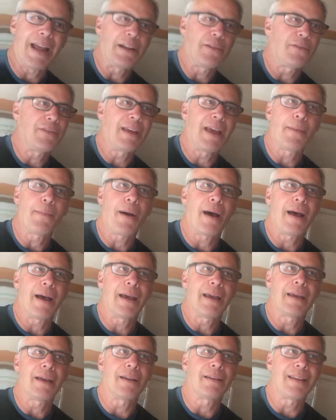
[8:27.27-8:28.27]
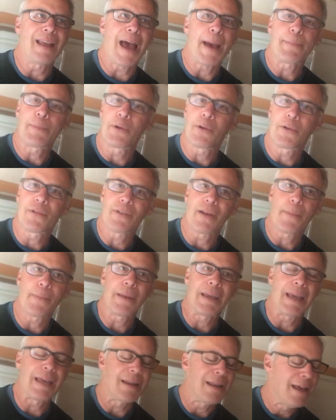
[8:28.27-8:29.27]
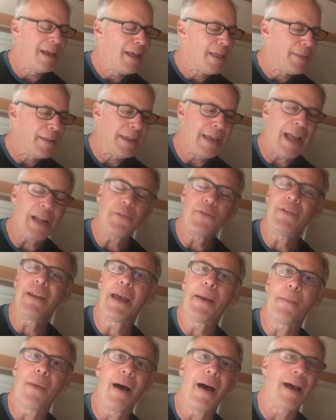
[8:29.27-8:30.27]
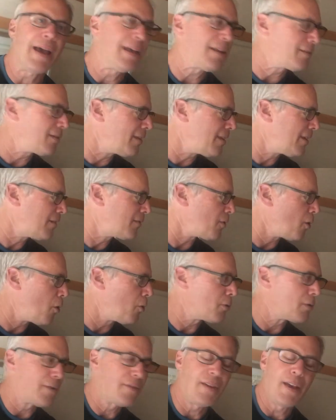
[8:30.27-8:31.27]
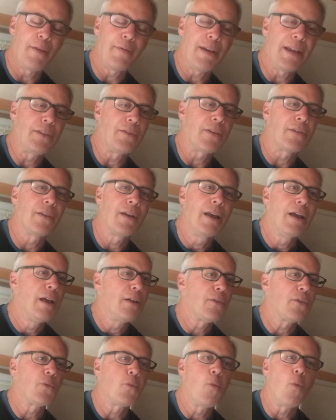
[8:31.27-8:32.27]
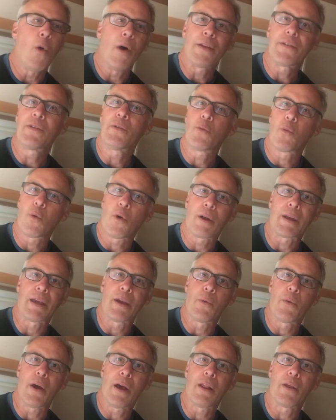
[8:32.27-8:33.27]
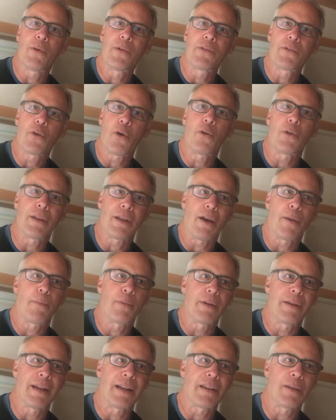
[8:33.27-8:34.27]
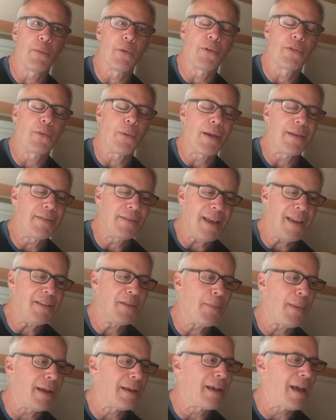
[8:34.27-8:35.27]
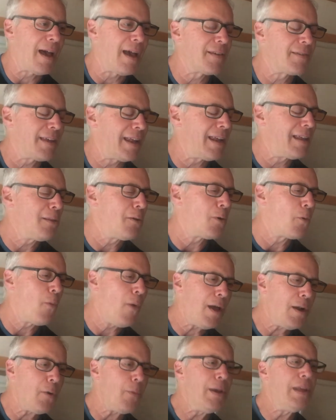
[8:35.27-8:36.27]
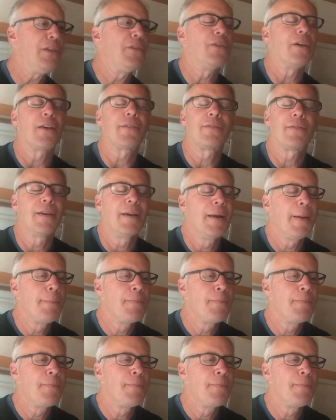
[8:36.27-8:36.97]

H D M I adapter or something, and the H D M I to this older T V just just wasn't working well. It was totally unpredictable. So I said to my guy, I said, "Hey, look, why don't we just